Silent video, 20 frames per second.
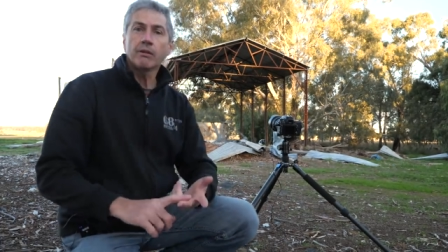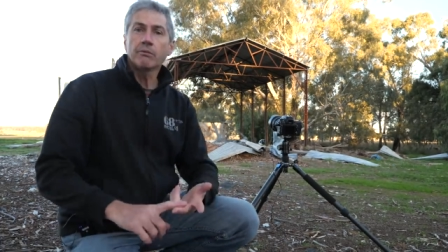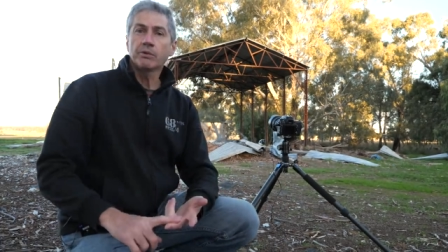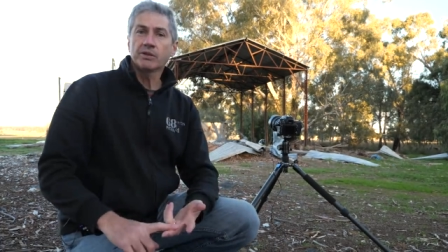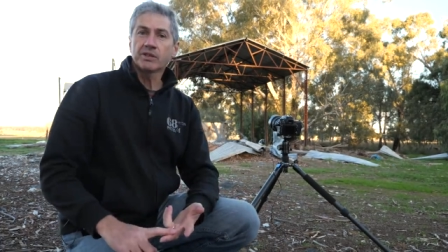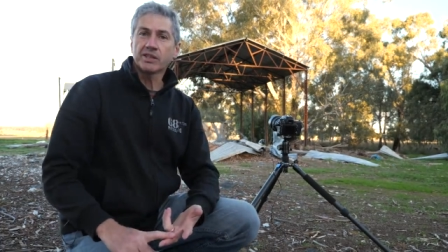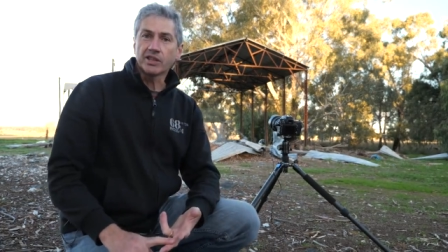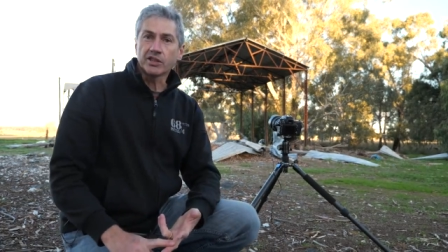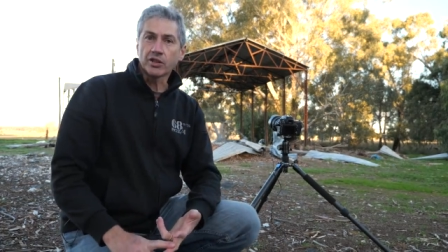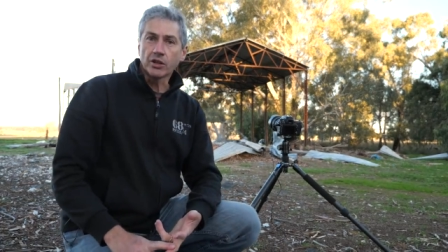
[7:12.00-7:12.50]

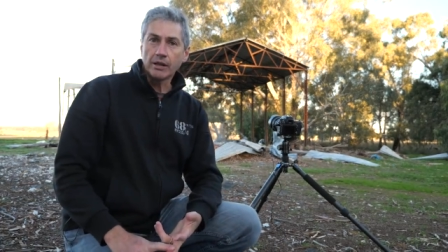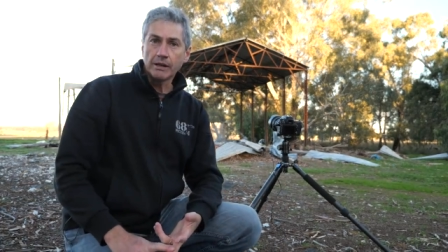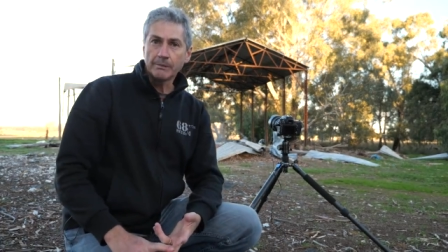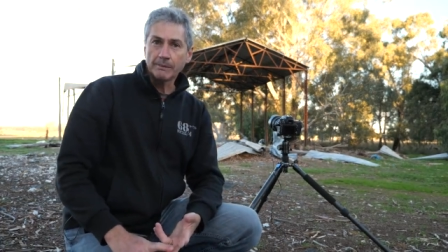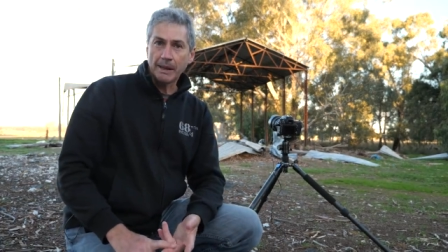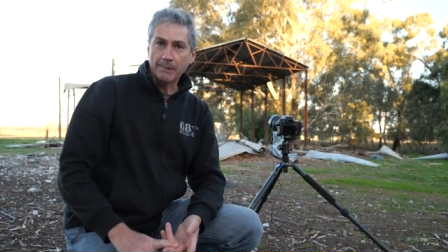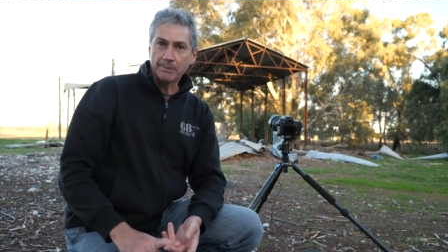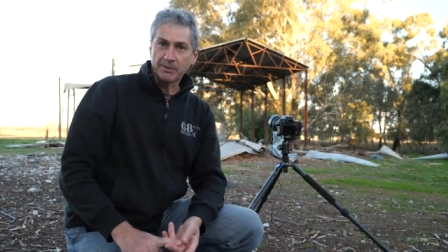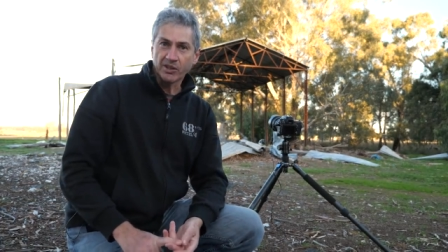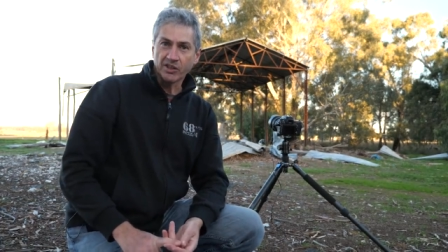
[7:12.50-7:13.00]
was a time
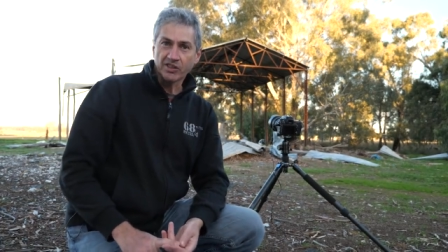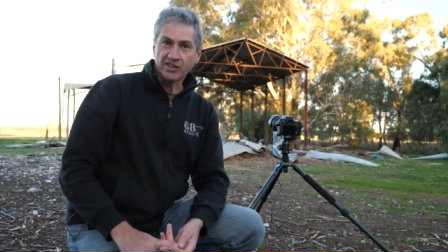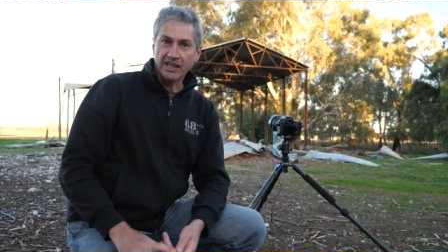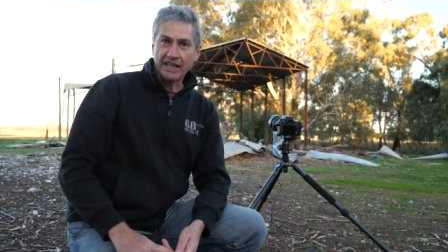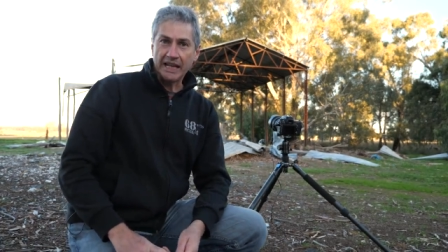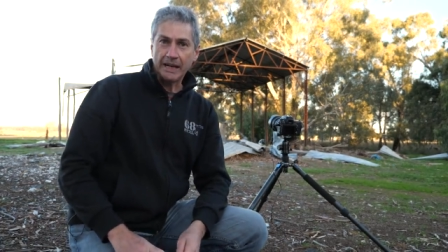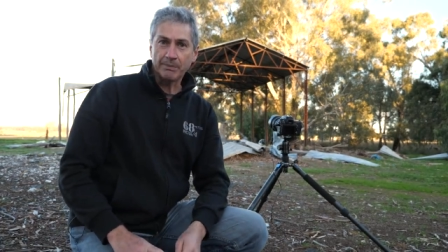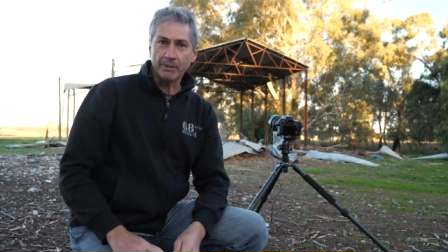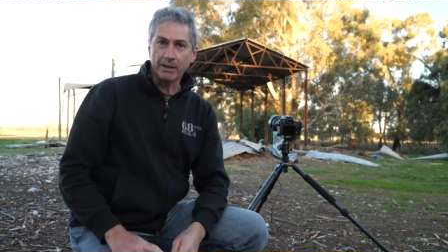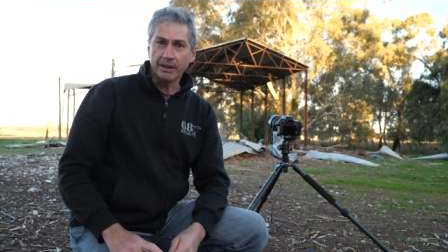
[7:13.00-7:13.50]
lapse I
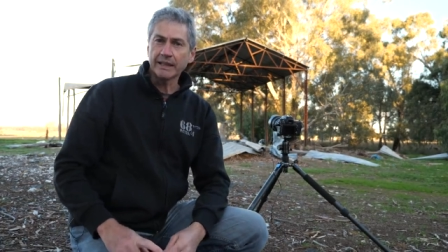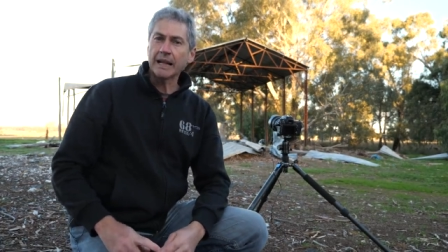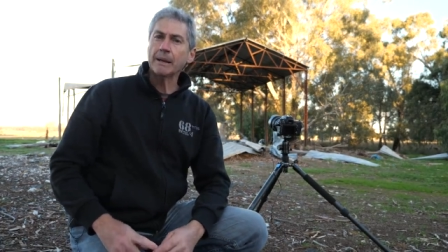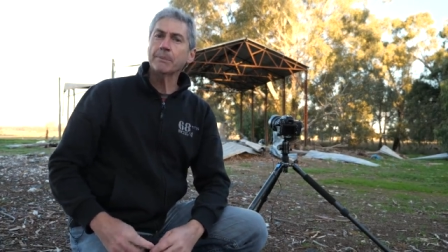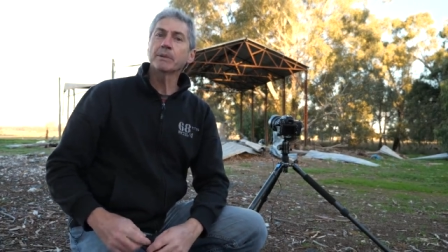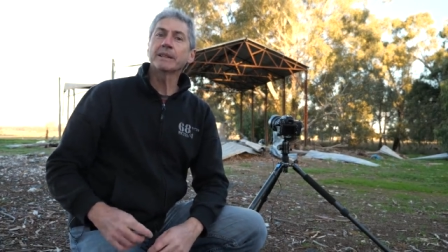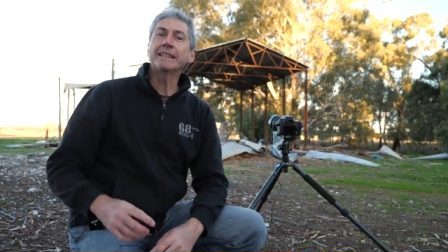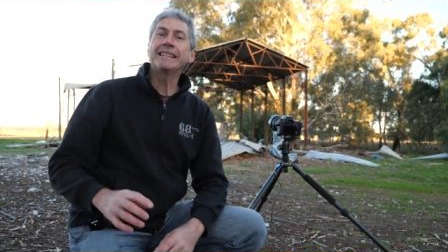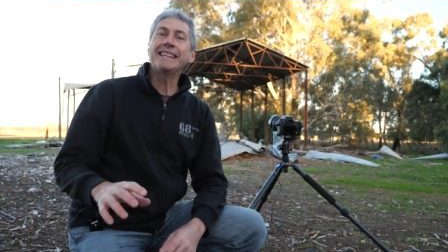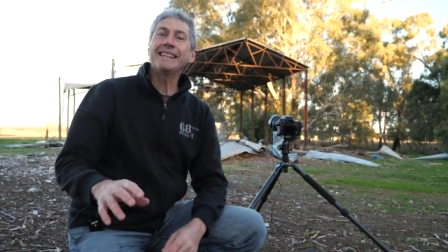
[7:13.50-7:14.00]
set up a
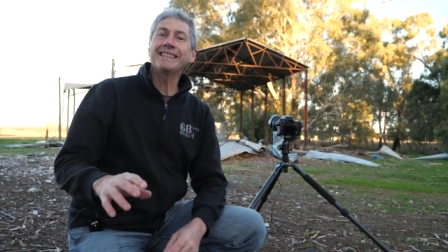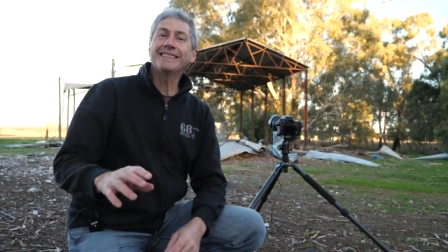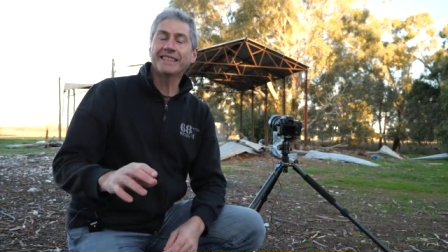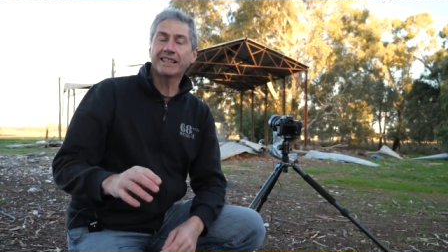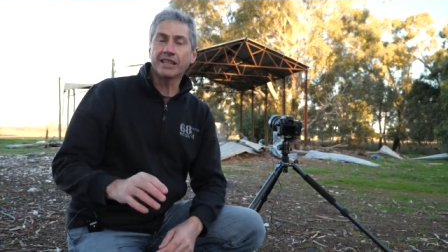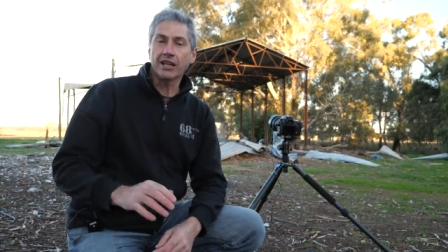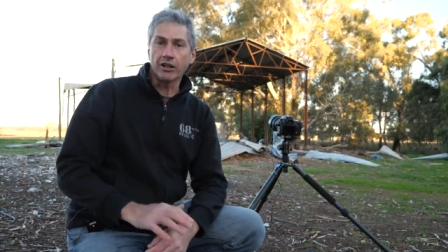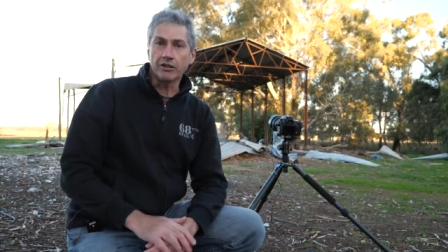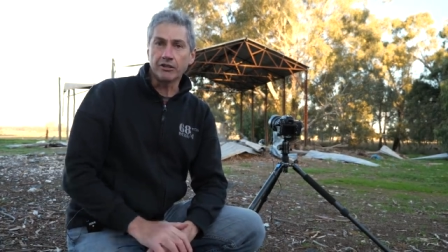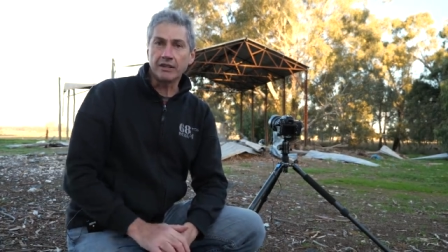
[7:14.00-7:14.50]
couple of years
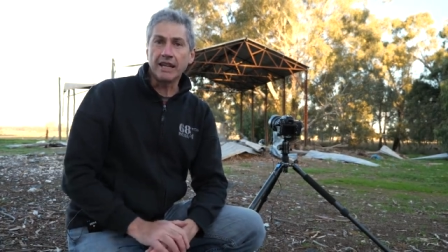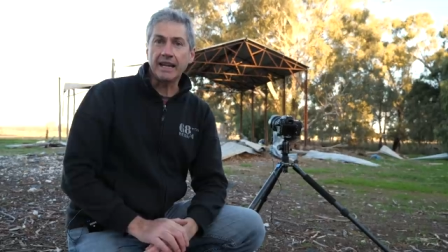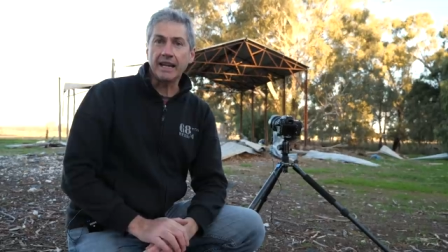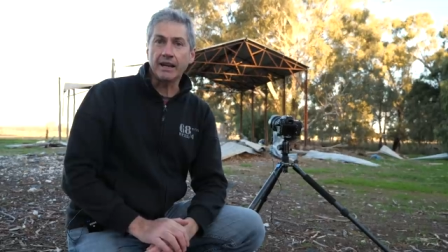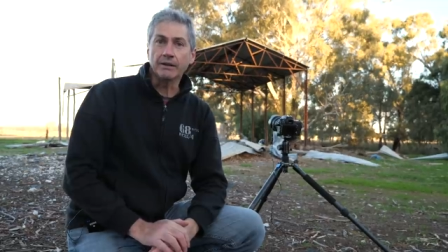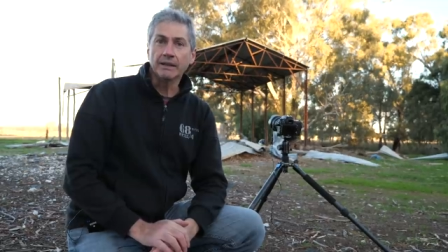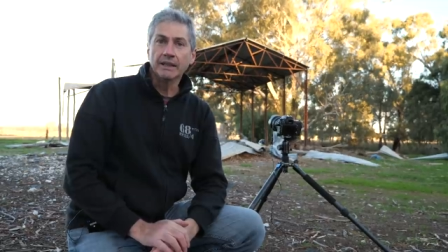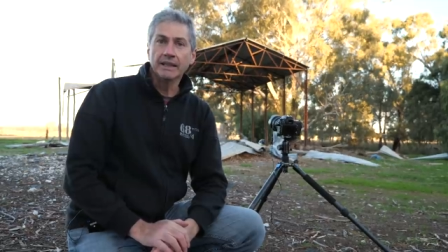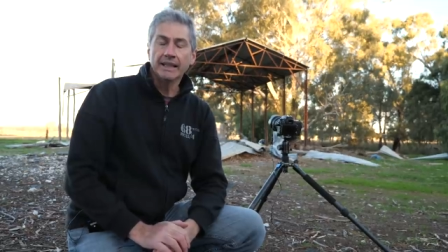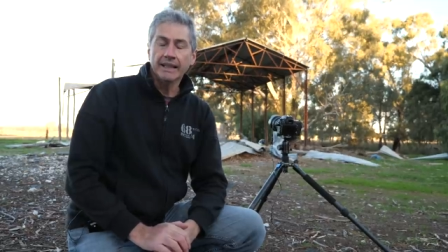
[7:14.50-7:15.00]
ago
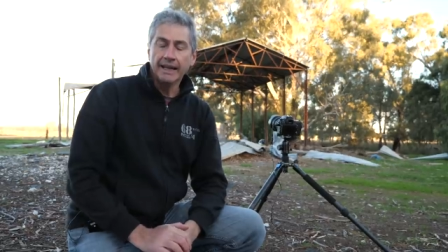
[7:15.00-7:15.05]
now,